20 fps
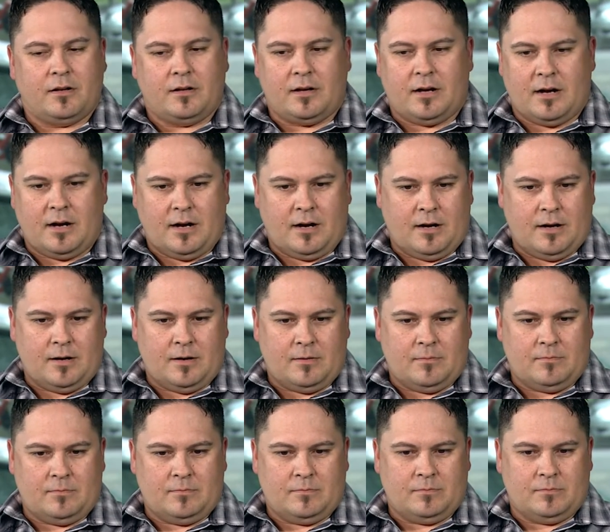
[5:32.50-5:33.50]

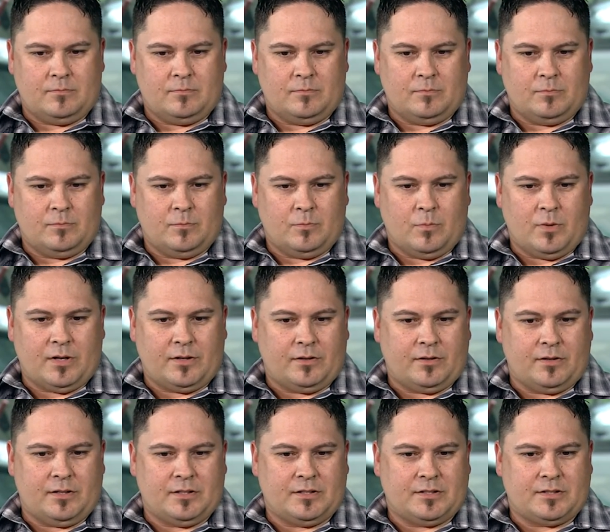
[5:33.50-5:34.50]
um,
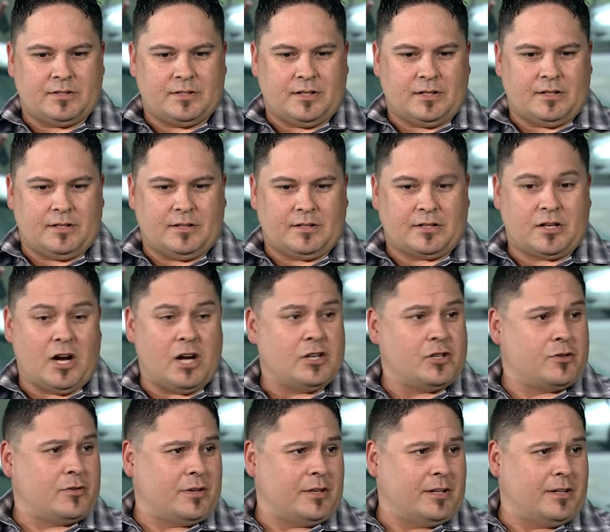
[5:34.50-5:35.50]
whether it's uh,
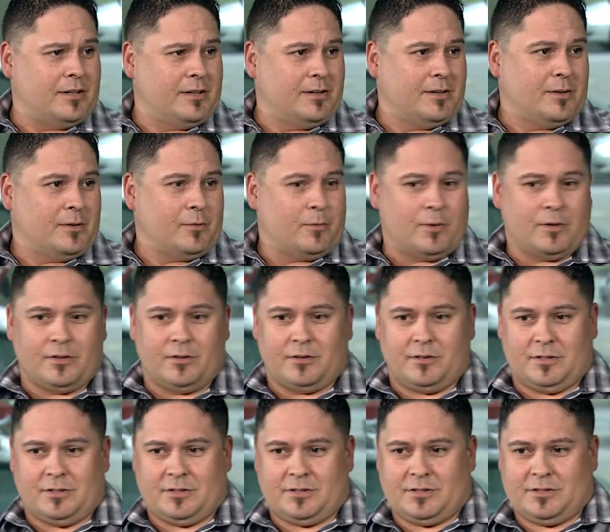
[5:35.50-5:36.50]
country, whether
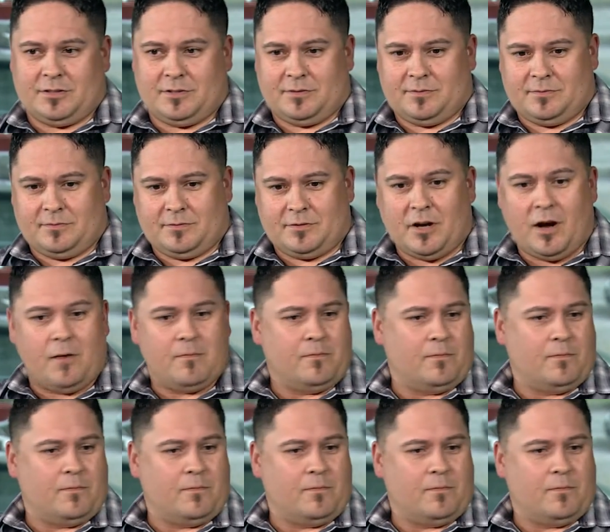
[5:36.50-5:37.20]
it's top